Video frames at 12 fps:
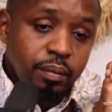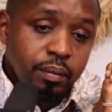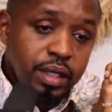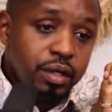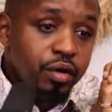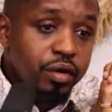
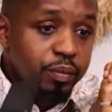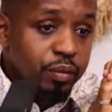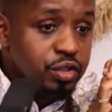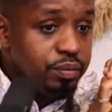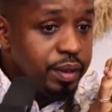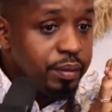medical
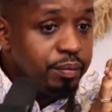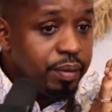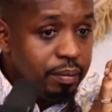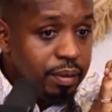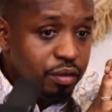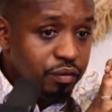report to be
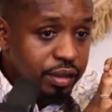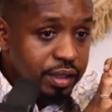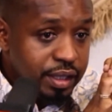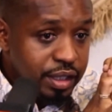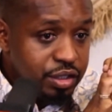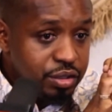public of what
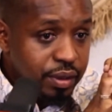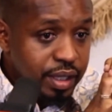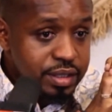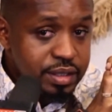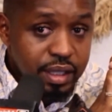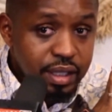they did to
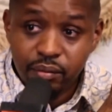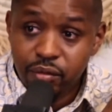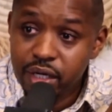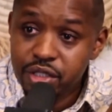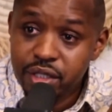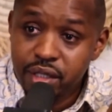us. And I'm
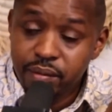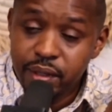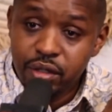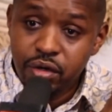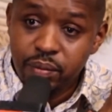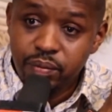going to share the
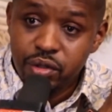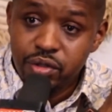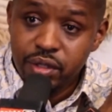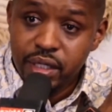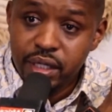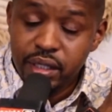medical report
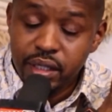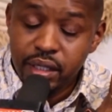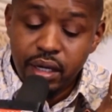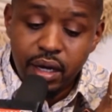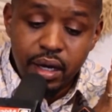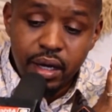today,
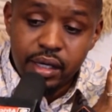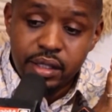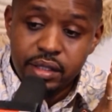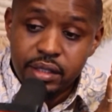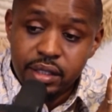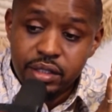
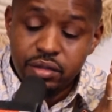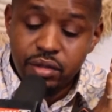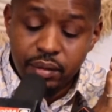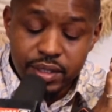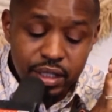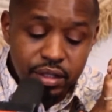and it's
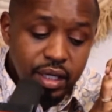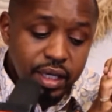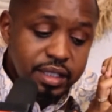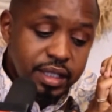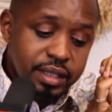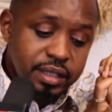going to be
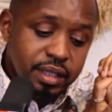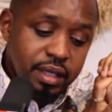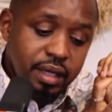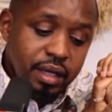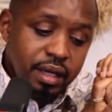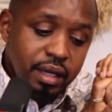circulated.
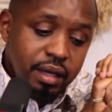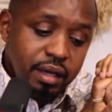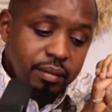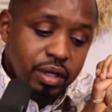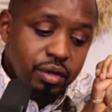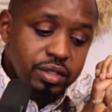
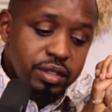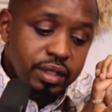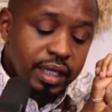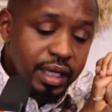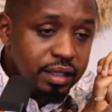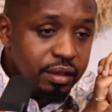Because
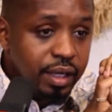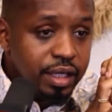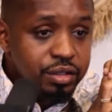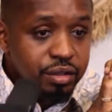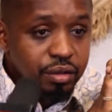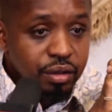I'd like the
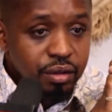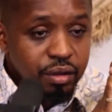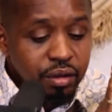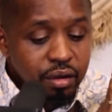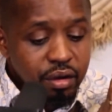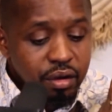world to know
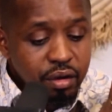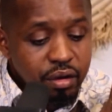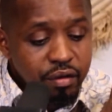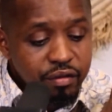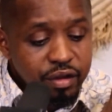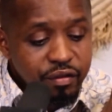
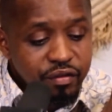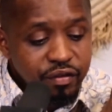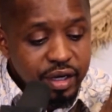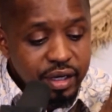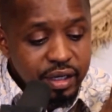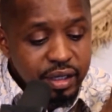of the
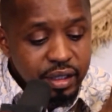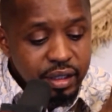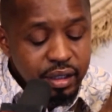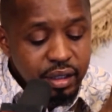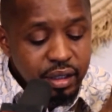very